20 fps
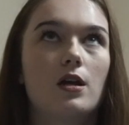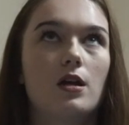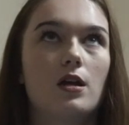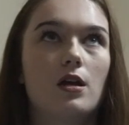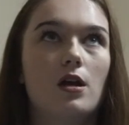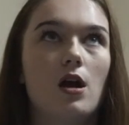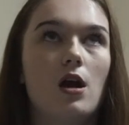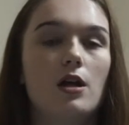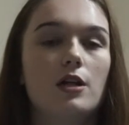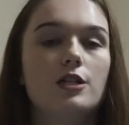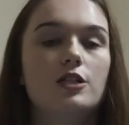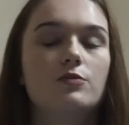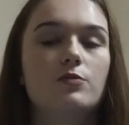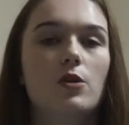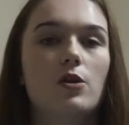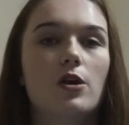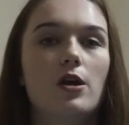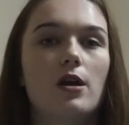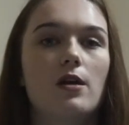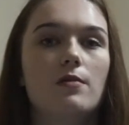college
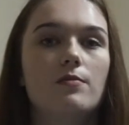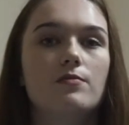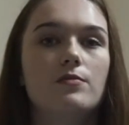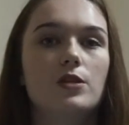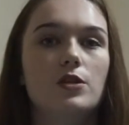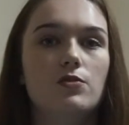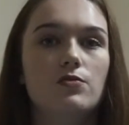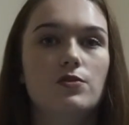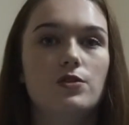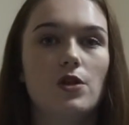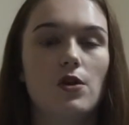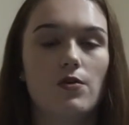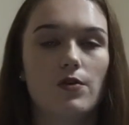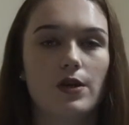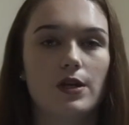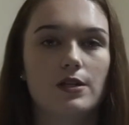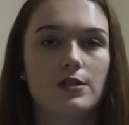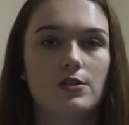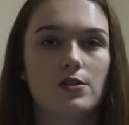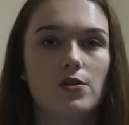program, you don't
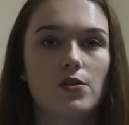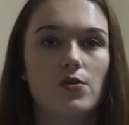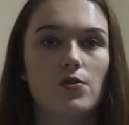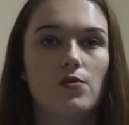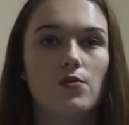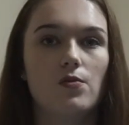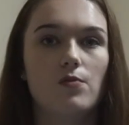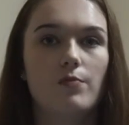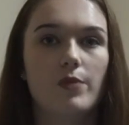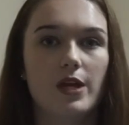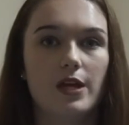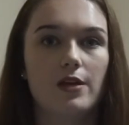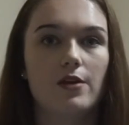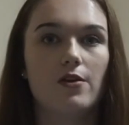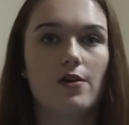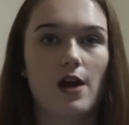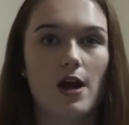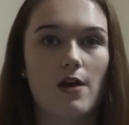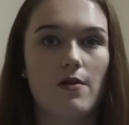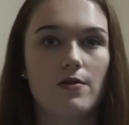get to pick
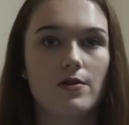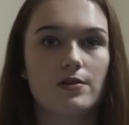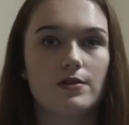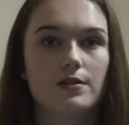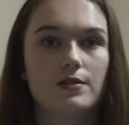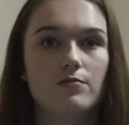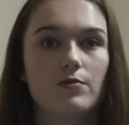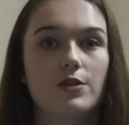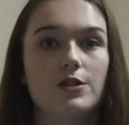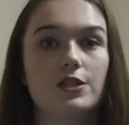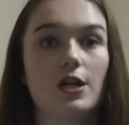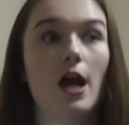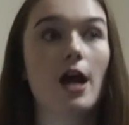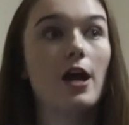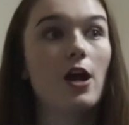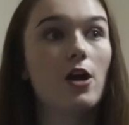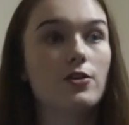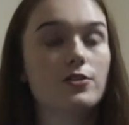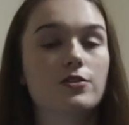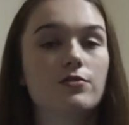your hours, which I
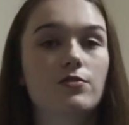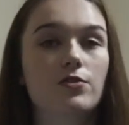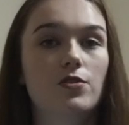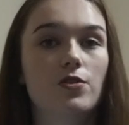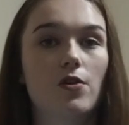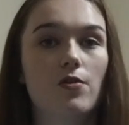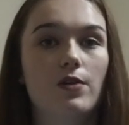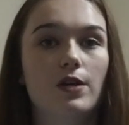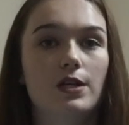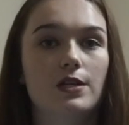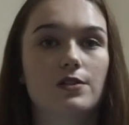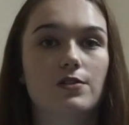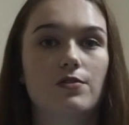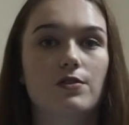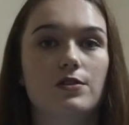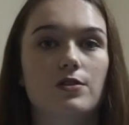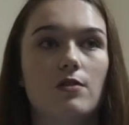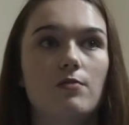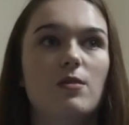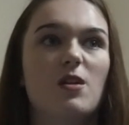also knew going into
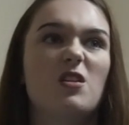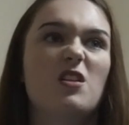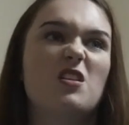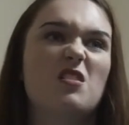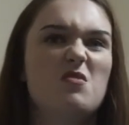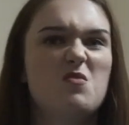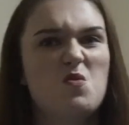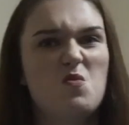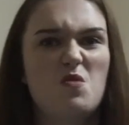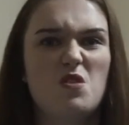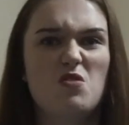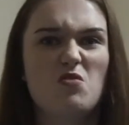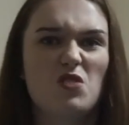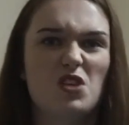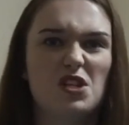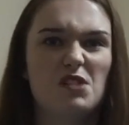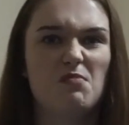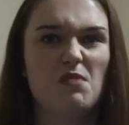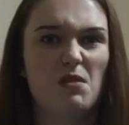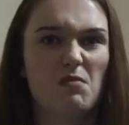it, so I'm not like, oh, I don't
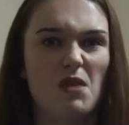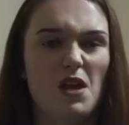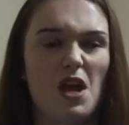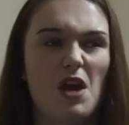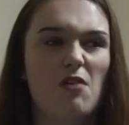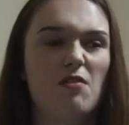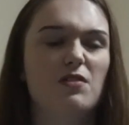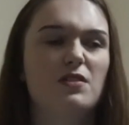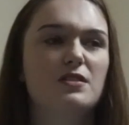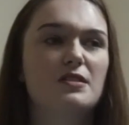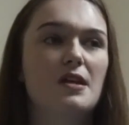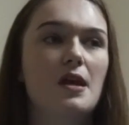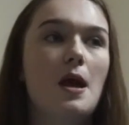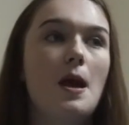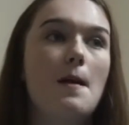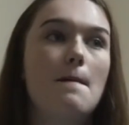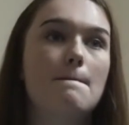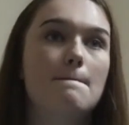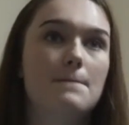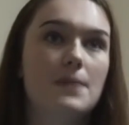get to pick my hours.
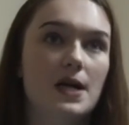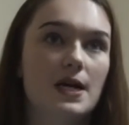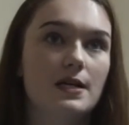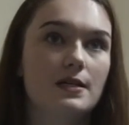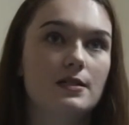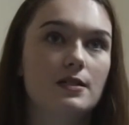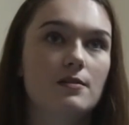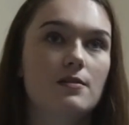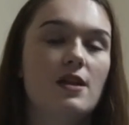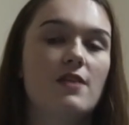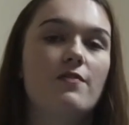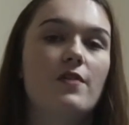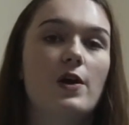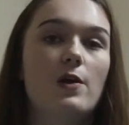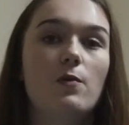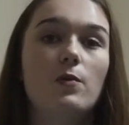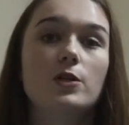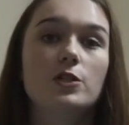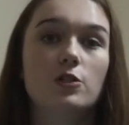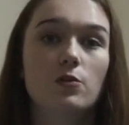But if
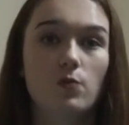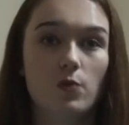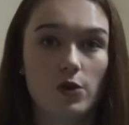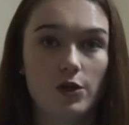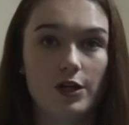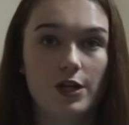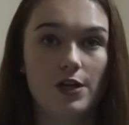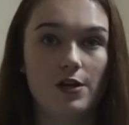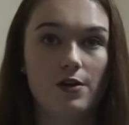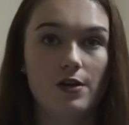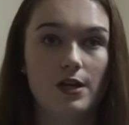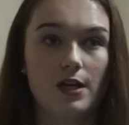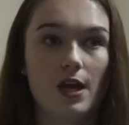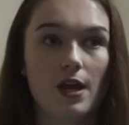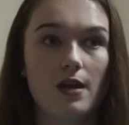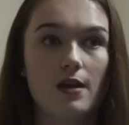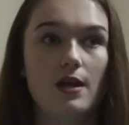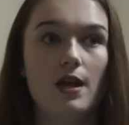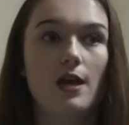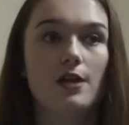I were to work here
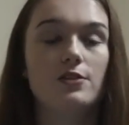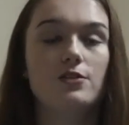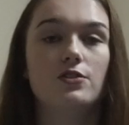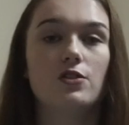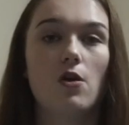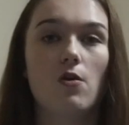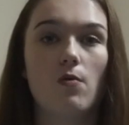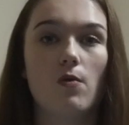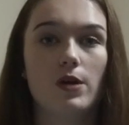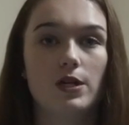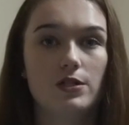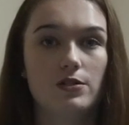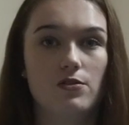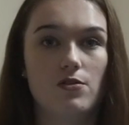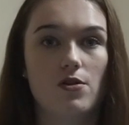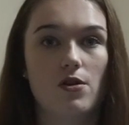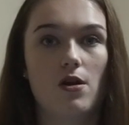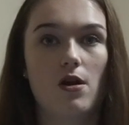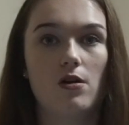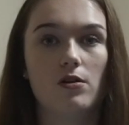again, I don't want to do
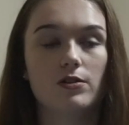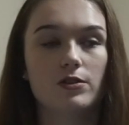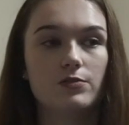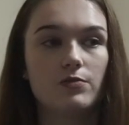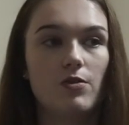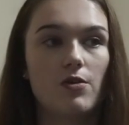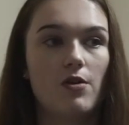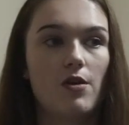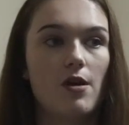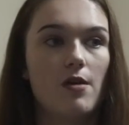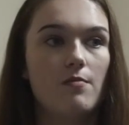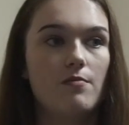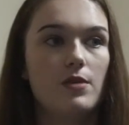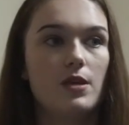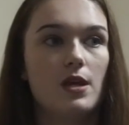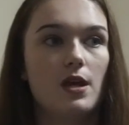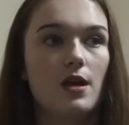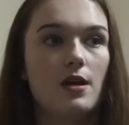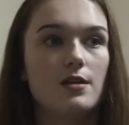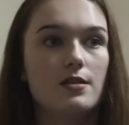the college program
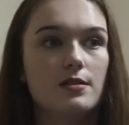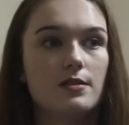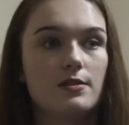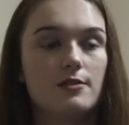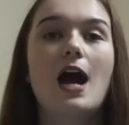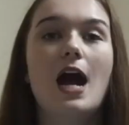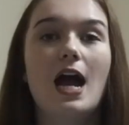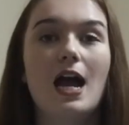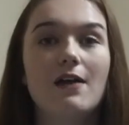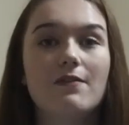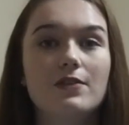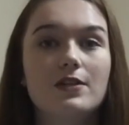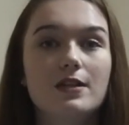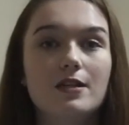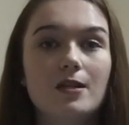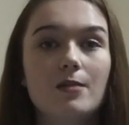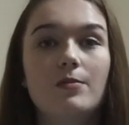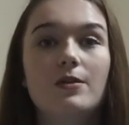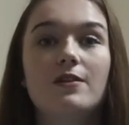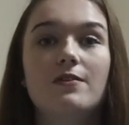because I have a
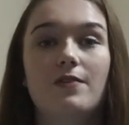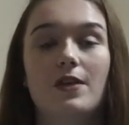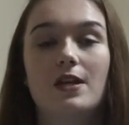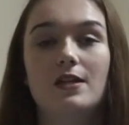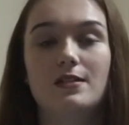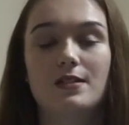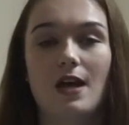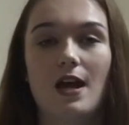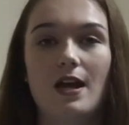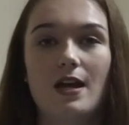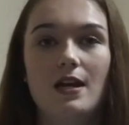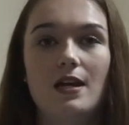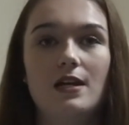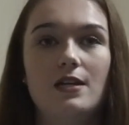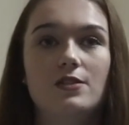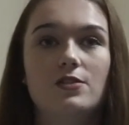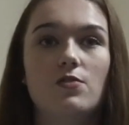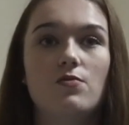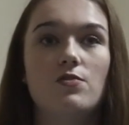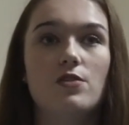little bit of anxiety,
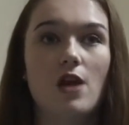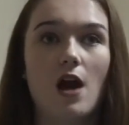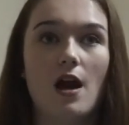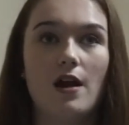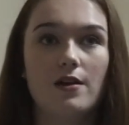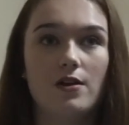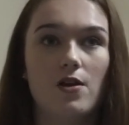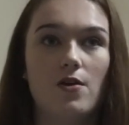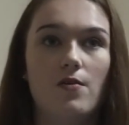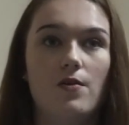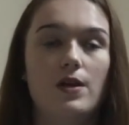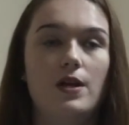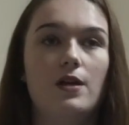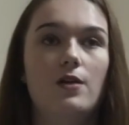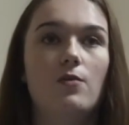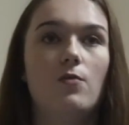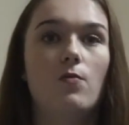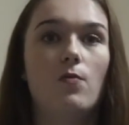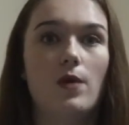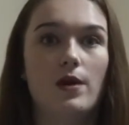so not
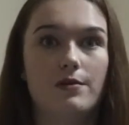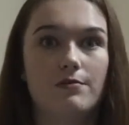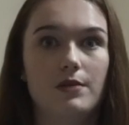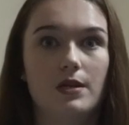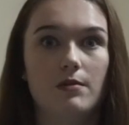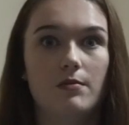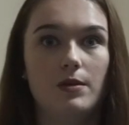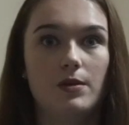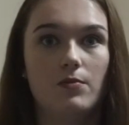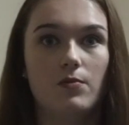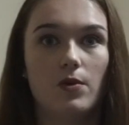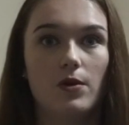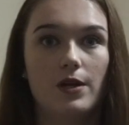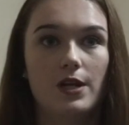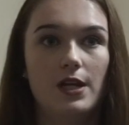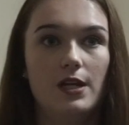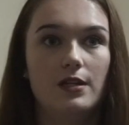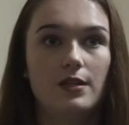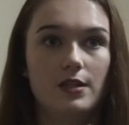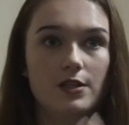knowing what I'm going to be
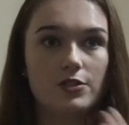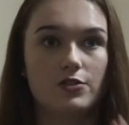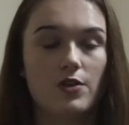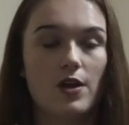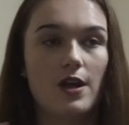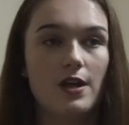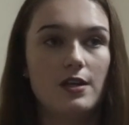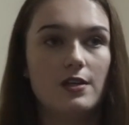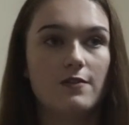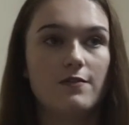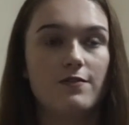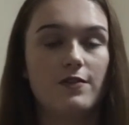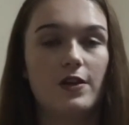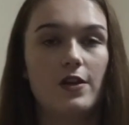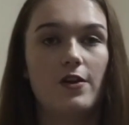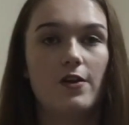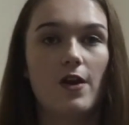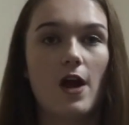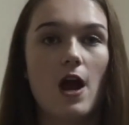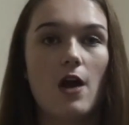working and then trying to
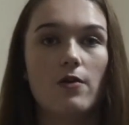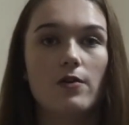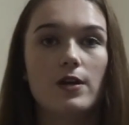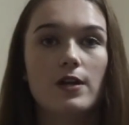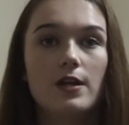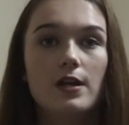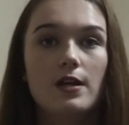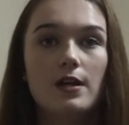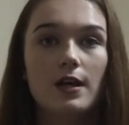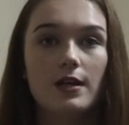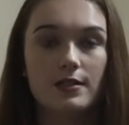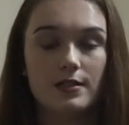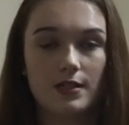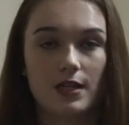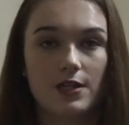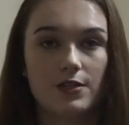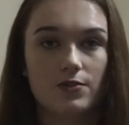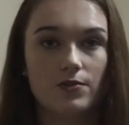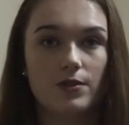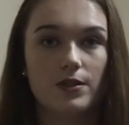figure out a
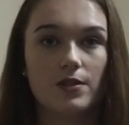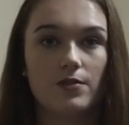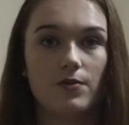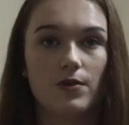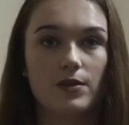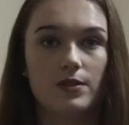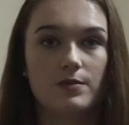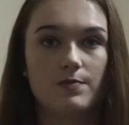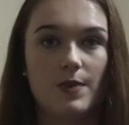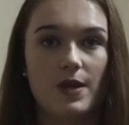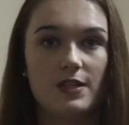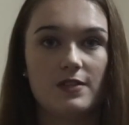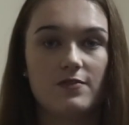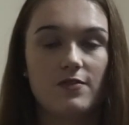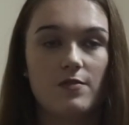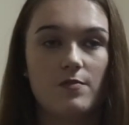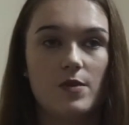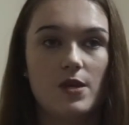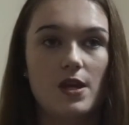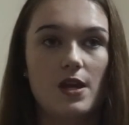schedule that works best
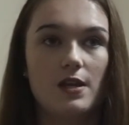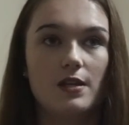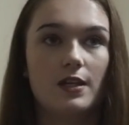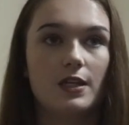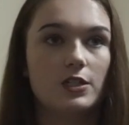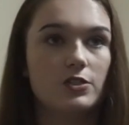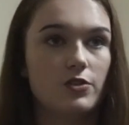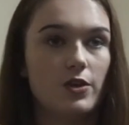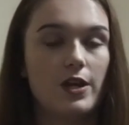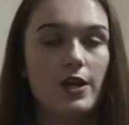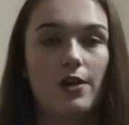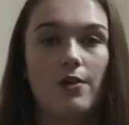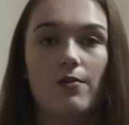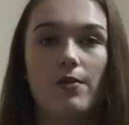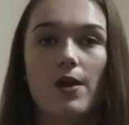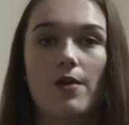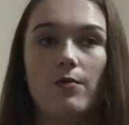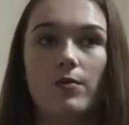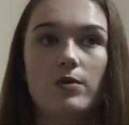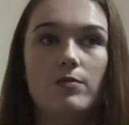for me and like trading
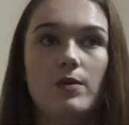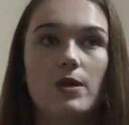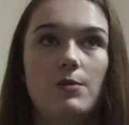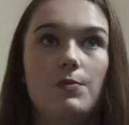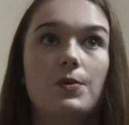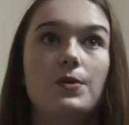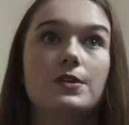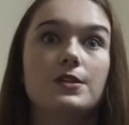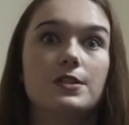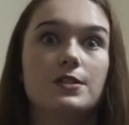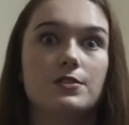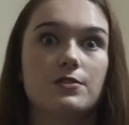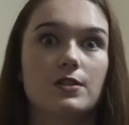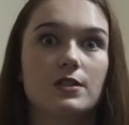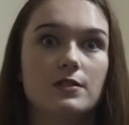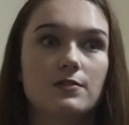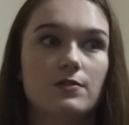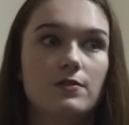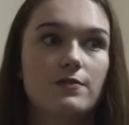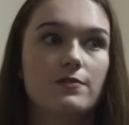around with people is
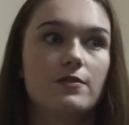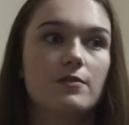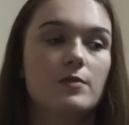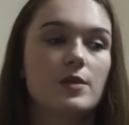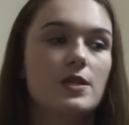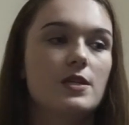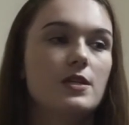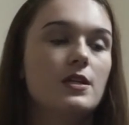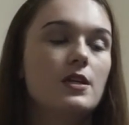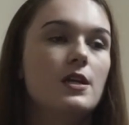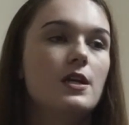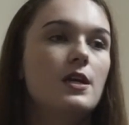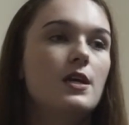stressful for me.